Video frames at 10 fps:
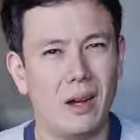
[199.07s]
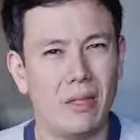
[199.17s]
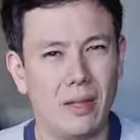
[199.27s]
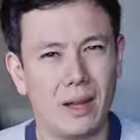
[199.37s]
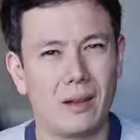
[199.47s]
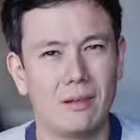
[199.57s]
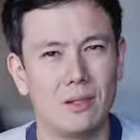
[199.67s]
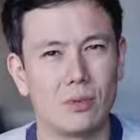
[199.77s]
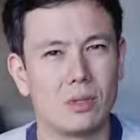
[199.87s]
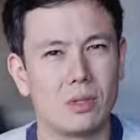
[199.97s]
I think.
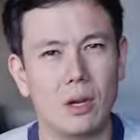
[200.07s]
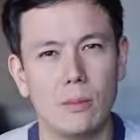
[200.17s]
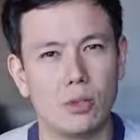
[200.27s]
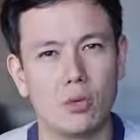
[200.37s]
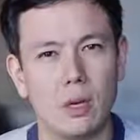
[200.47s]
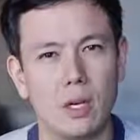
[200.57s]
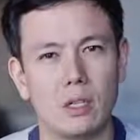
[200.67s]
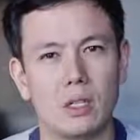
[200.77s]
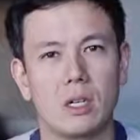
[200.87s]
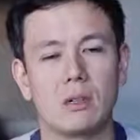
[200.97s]
This was almost 20
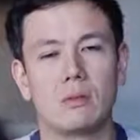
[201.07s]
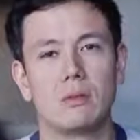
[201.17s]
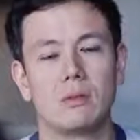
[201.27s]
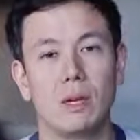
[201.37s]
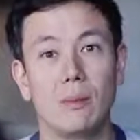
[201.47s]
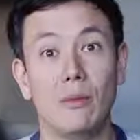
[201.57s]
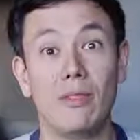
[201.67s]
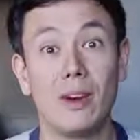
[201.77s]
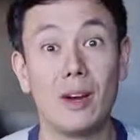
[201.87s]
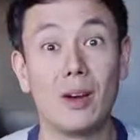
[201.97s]
years ago. I'm a
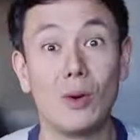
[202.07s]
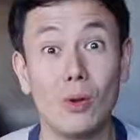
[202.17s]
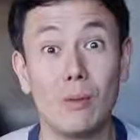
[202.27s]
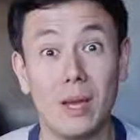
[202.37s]
very old